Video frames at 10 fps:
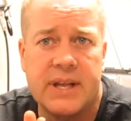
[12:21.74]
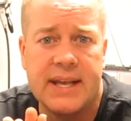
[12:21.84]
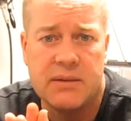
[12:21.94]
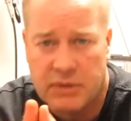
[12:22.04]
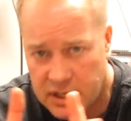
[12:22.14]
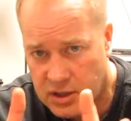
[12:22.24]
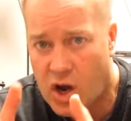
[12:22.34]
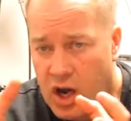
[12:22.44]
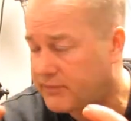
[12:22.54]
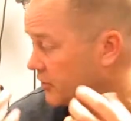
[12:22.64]
in my
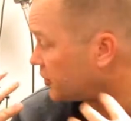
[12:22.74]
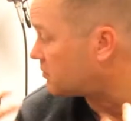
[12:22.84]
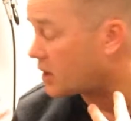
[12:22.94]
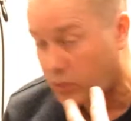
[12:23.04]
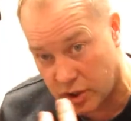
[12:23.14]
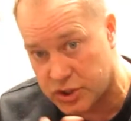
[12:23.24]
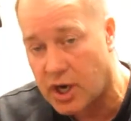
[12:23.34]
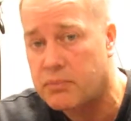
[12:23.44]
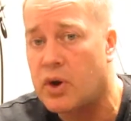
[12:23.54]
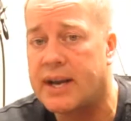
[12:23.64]
office or in my
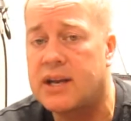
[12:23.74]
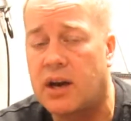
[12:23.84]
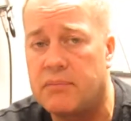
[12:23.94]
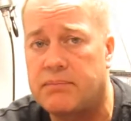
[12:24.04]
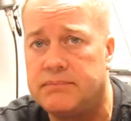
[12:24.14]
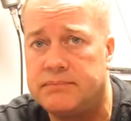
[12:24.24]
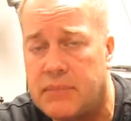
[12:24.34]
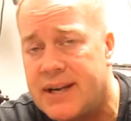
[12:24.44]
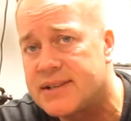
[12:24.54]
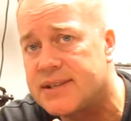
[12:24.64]
workshop right here, I
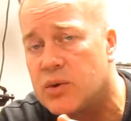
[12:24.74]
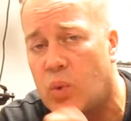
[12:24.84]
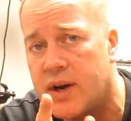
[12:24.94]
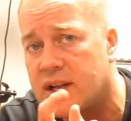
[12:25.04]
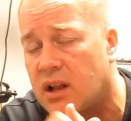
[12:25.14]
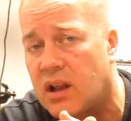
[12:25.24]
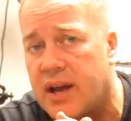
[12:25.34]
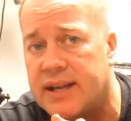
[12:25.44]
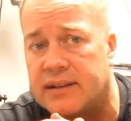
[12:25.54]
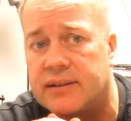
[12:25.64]
might see one
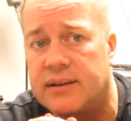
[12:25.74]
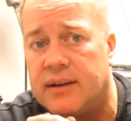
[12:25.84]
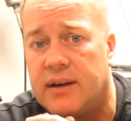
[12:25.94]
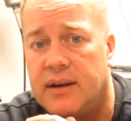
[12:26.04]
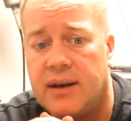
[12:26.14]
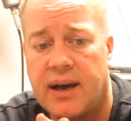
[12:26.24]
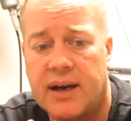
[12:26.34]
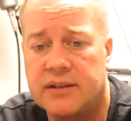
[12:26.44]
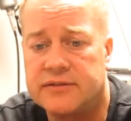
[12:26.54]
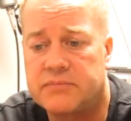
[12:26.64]
client
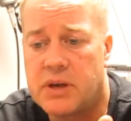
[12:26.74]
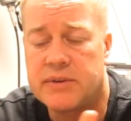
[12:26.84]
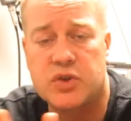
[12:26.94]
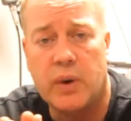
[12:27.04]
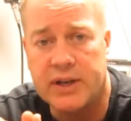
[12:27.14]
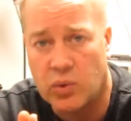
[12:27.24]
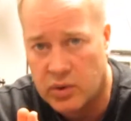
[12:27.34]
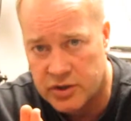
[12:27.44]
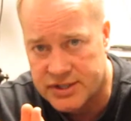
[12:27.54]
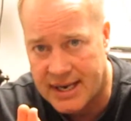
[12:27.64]
out of maybe 20
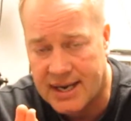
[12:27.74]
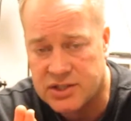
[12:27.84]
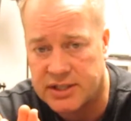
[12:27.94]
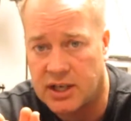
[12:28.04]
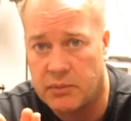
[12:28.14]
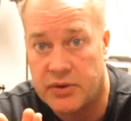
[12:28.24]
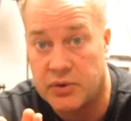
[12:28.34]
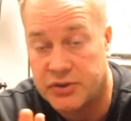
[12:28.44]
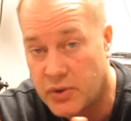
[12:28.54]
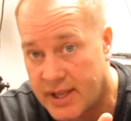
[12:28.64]
orders that actually come
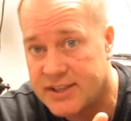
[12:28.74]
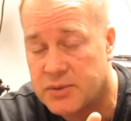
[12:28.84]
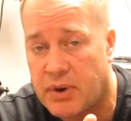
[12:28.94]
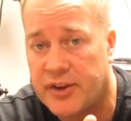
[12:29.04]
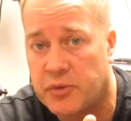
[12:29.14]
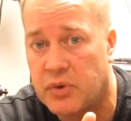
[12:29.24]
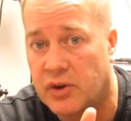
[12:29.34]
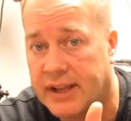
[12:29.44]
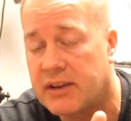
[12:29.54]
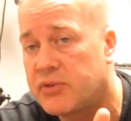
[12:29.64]
through. So that is a
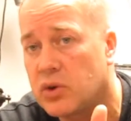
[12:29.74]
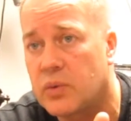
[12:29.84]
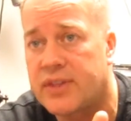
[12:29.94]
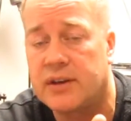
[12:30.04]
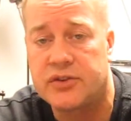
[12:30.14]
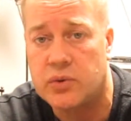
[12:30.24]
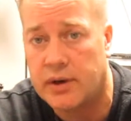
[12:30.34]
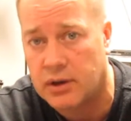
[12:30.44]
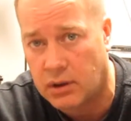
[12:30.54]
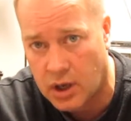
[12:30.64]
possibility. Like if you're within
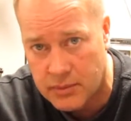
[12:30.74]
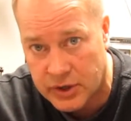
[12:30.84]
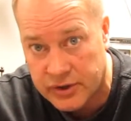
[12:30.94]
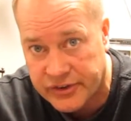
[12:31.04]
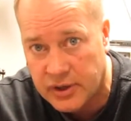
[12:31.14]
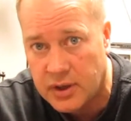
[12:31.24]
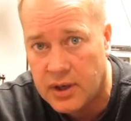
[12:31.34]
200 kilometers